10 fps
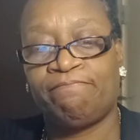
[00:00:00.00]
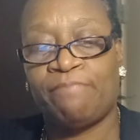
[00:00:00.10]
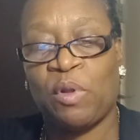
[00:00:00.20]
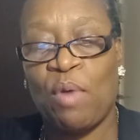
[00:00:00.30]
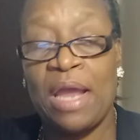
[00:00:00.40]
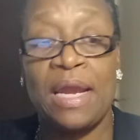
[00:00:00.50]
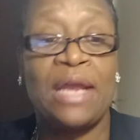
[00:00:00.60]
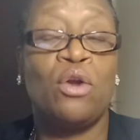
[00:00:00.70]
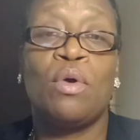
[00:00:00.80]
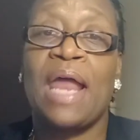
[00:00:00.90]
right? And I
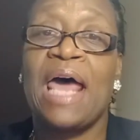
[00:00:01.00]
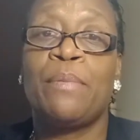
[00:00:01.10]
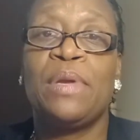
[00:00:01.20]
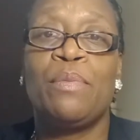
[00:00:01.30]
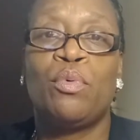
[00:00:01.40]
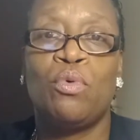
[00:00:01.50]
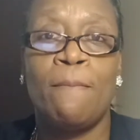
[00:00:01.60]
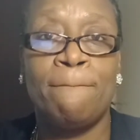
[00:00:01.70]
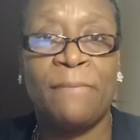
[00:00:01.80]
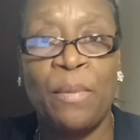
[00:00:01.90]
know a lot of
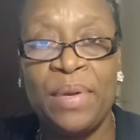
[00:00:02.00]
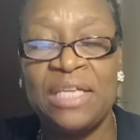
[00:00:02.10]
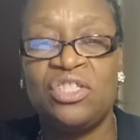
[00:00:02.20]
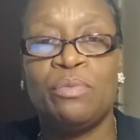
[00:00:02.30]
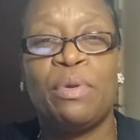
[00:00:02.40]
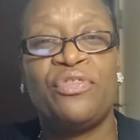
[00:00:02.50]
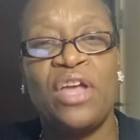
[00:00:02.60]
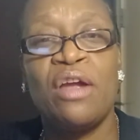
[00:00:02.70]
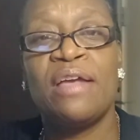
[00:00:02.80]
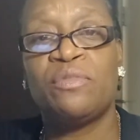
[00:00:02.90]
people are pinching, but
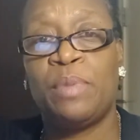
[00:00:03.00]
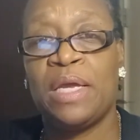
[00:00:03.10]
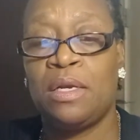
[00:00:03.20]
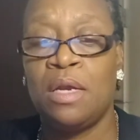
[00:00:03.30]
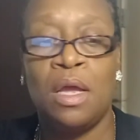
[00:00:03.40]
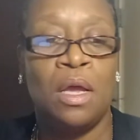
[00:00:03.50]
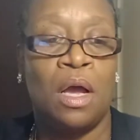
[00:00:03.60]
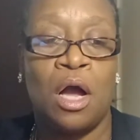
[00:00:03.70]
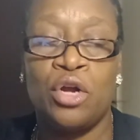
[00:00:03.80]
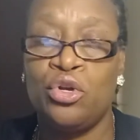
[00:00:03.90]
there has been
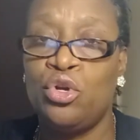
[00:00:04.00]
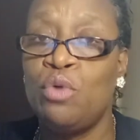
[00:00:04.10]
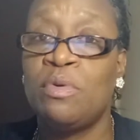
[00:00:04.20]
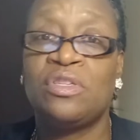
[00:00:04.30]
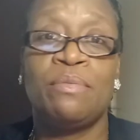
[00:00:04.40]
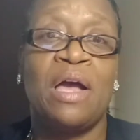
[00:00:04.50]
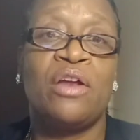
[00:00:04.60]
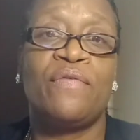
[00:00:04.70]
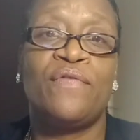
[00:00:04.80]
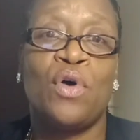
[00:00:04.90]
a numerous amount
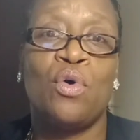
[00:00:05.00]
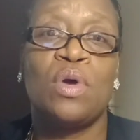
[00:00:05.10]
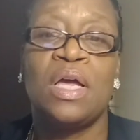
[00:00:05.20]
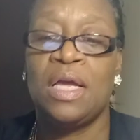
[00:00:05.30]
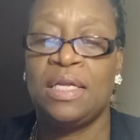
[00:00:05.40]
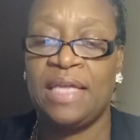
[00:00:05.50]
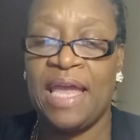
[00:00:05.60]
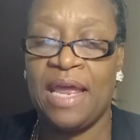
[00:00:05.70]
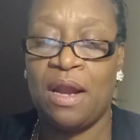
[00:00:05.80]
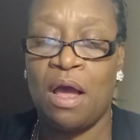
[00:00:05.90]
of folk
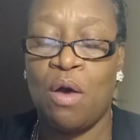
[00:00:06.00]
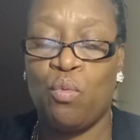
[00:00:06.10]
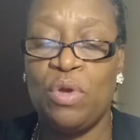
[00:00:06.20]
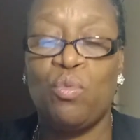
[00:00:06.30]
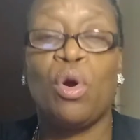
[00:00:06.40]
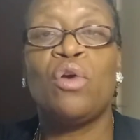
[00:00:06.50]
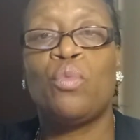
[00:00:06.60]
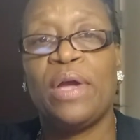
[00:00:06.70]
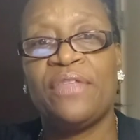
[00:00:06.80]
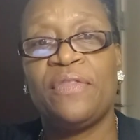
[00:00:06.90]
that we work
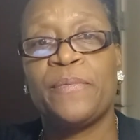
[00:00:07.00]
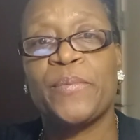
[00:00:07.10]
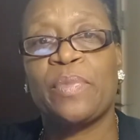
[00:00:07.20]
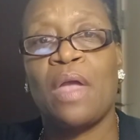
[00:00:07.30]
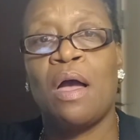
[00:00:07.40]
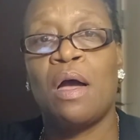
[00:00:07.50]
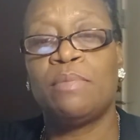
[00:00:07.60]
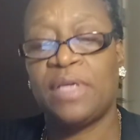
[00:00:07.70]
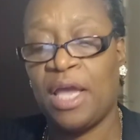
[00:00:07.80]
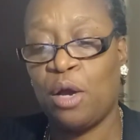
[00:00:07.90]
with
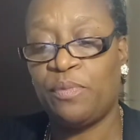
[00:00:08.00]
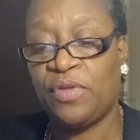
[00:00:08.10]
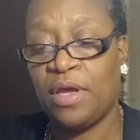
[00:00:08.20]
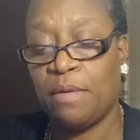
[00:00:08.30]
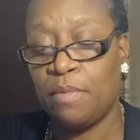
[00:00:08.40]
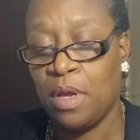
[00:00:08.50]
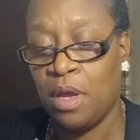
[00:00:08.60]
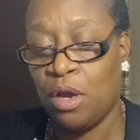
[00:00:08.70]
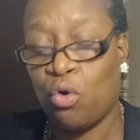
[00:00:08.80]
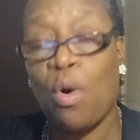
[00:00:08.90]
to help them
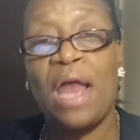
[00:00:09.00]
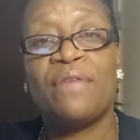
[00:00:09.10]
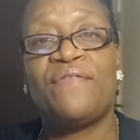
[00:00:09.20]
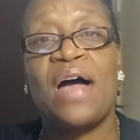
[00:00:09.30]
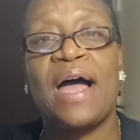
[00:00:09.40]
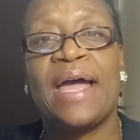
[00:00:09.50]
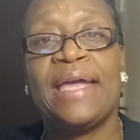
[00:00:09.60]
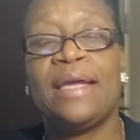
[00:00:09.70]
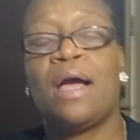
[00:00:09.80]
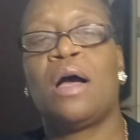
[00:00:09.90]

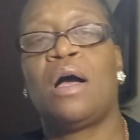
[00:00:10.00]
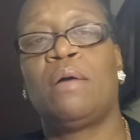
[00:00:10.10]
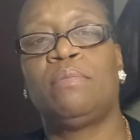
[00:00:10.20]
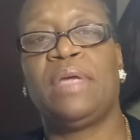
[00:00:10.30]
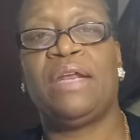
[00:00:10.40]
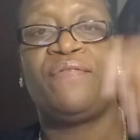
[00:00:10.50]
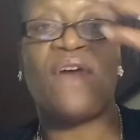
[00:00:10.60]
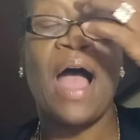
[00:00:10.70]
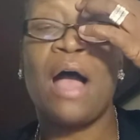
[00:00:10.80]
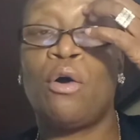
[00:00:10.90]
qualify and
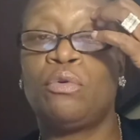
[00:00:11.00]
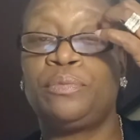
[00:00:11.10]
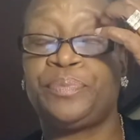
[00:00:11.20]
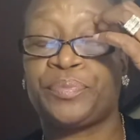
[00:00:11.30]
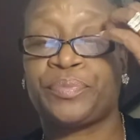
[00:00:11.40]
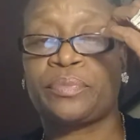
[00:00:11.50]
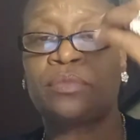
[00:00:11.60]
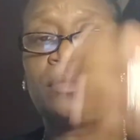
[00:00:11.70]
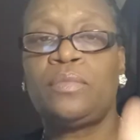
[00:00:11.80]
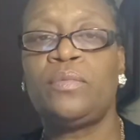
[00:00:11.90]
file
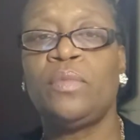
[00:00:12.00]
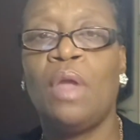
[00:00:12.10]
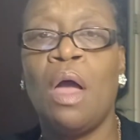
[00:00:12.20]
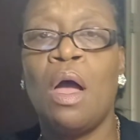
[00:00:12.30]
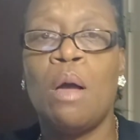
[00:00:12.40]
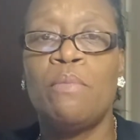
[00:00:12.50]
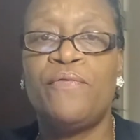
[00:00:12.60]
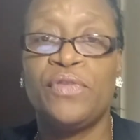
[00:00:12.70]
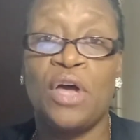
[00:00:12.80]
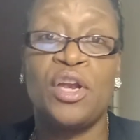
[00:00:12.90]

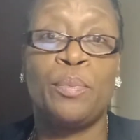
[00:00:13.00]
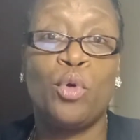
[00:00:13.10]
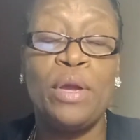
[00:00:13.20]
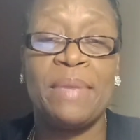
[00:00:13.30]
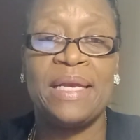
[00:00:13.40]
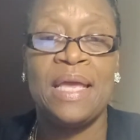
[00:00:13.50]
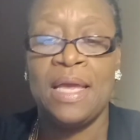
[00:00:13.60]
for the unemployment.